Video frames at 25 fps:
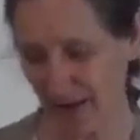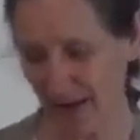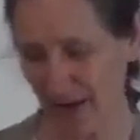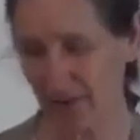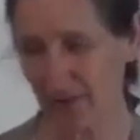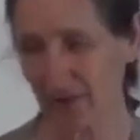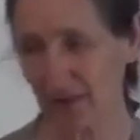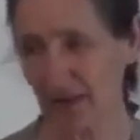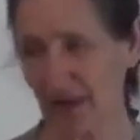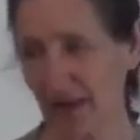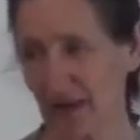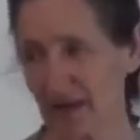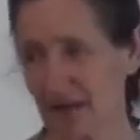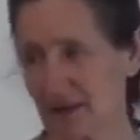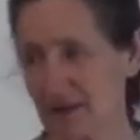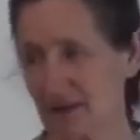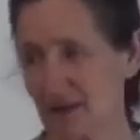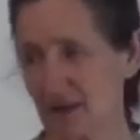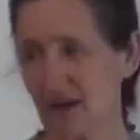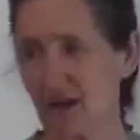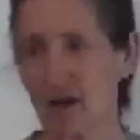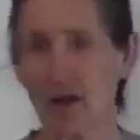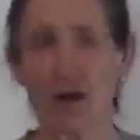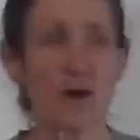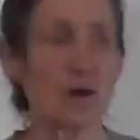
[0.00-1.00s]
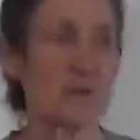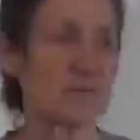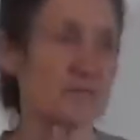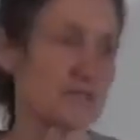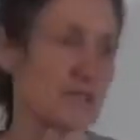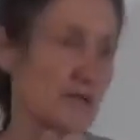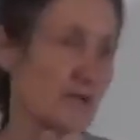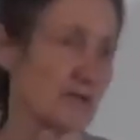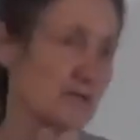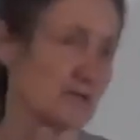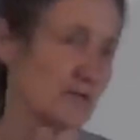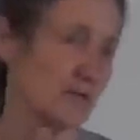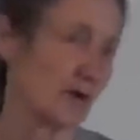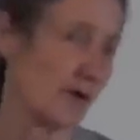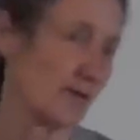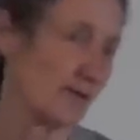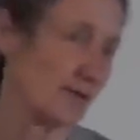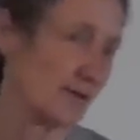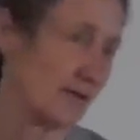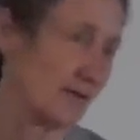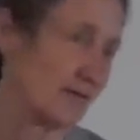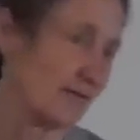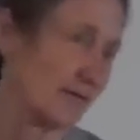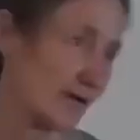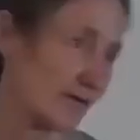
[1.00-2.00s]
And the lady said, oh, I'm so
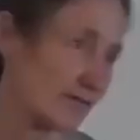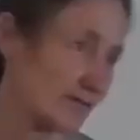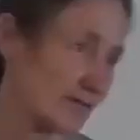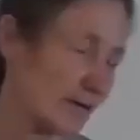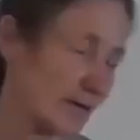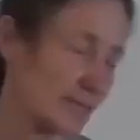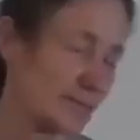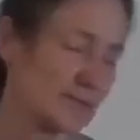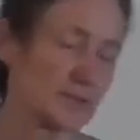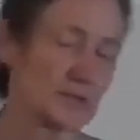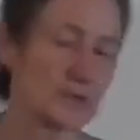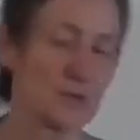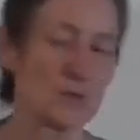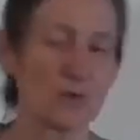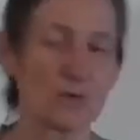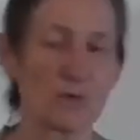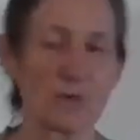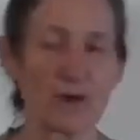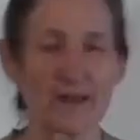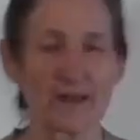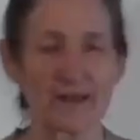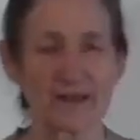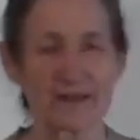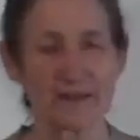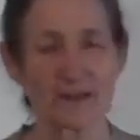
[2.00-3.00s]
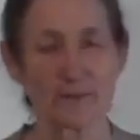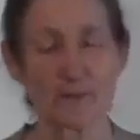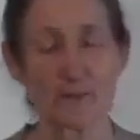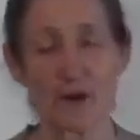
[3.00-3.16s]
sorry if I've kept you awake.